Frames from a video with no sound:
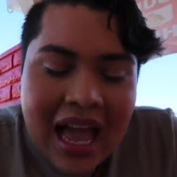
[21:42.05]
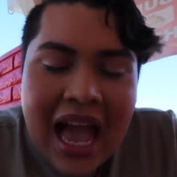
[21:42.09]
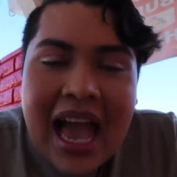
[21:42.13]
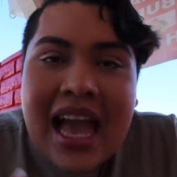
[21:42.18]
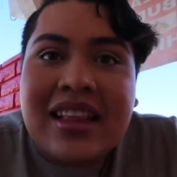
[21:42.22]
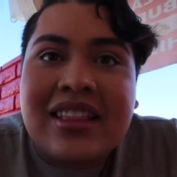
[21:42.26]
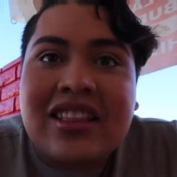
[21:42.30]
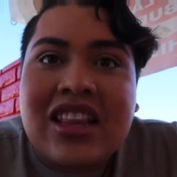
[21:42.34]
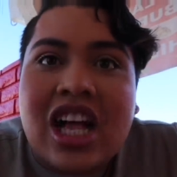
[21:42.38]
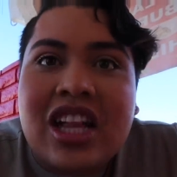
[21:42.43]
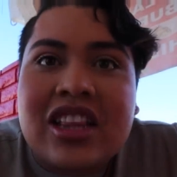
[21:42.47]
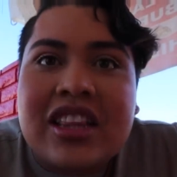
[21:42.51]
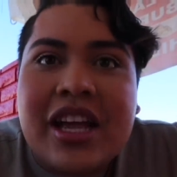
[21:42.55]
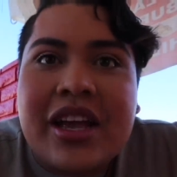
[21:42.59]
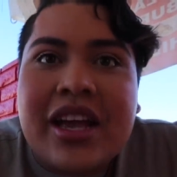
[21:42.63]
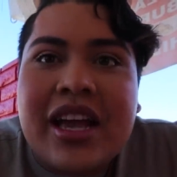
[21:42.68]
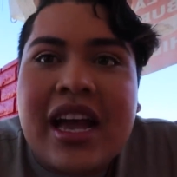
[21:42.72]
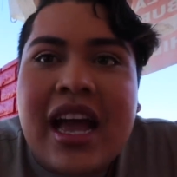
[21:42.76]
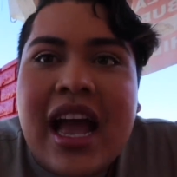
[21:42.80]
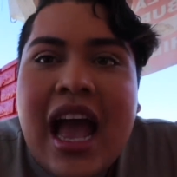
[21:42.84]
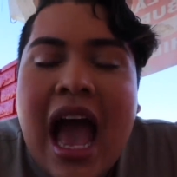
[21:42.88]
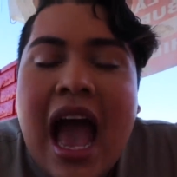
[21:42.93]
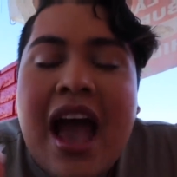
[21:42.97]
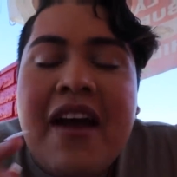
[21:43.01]
I thought they
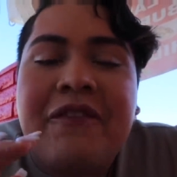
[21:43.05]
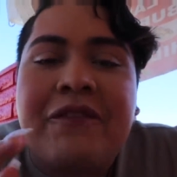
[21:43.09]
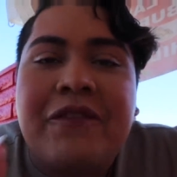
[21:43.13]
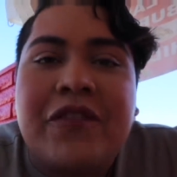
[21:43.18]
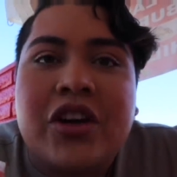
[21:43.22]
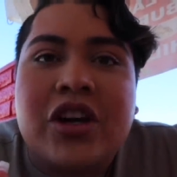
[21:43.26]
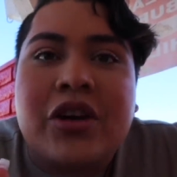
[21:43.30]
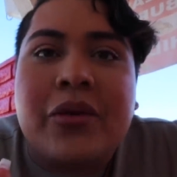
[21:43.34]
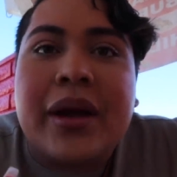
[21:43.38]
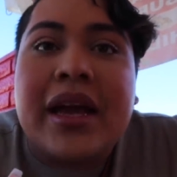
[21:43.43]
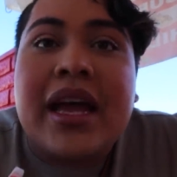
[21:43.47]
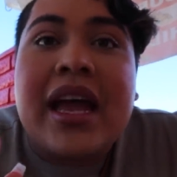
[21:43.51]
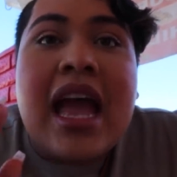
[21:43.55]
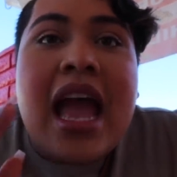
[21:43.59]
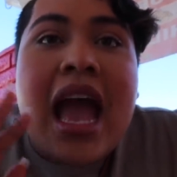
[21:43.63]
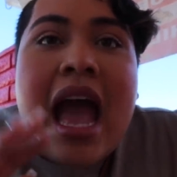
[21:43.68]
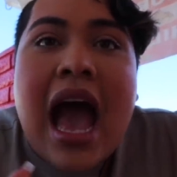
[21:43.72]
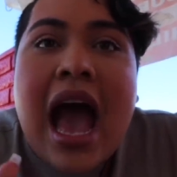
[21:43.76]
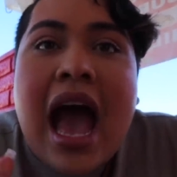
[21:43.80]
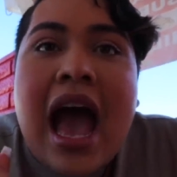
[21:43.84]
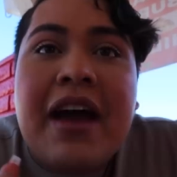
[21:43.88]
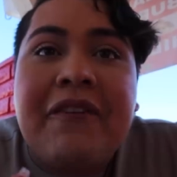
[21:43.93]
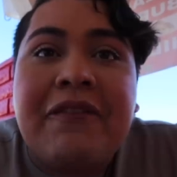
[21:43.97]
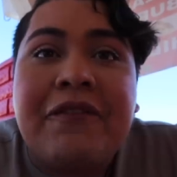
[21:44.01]
Wait, at, sure, wait,
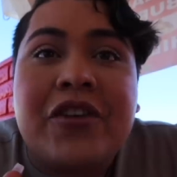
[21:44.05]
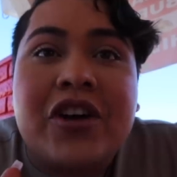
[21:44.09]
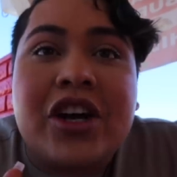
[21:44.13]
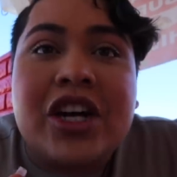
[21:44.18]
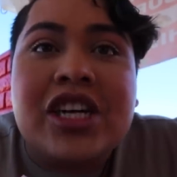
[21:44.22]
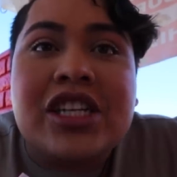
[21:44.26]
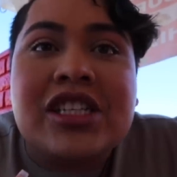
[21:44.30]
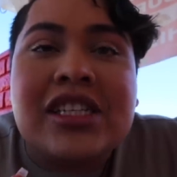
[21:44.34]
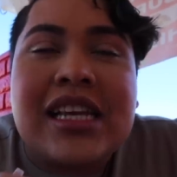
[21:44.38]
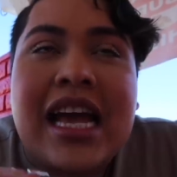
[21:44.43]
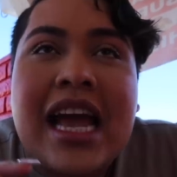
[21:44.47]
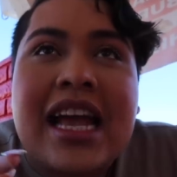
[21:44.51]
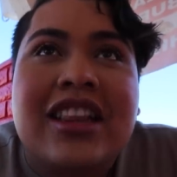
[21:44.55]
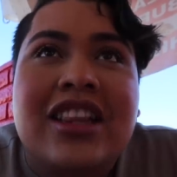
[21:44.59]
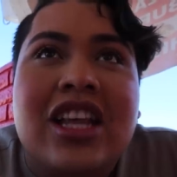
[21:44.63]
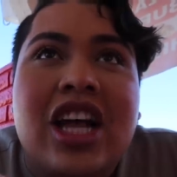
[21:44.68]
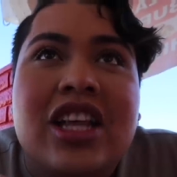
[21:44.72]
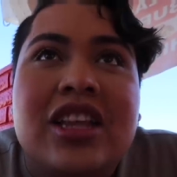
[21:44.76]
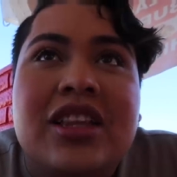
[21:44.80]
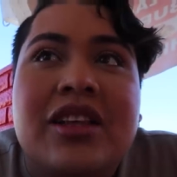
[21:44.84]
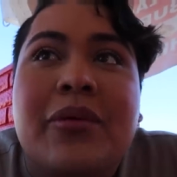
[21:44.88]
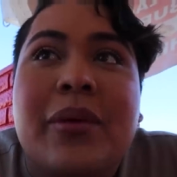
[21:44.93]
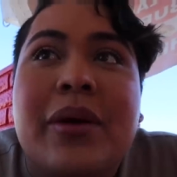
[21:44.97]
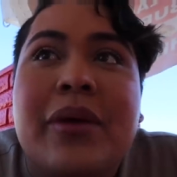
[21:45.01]
at first I
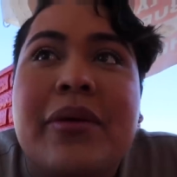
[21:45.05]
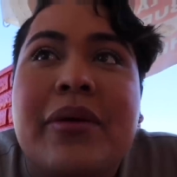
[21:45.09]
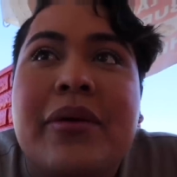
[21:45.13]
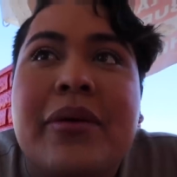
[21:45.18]
thought wait,